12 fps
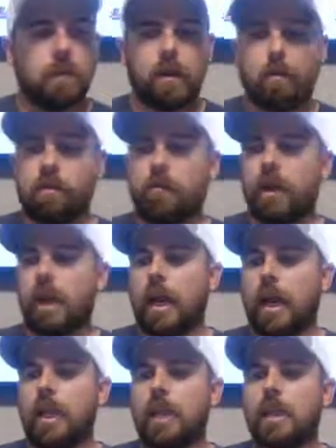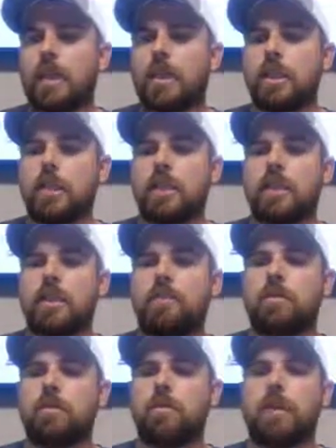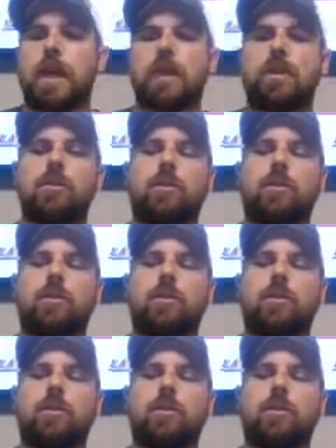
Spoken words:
And with that, and then so tell us a bit about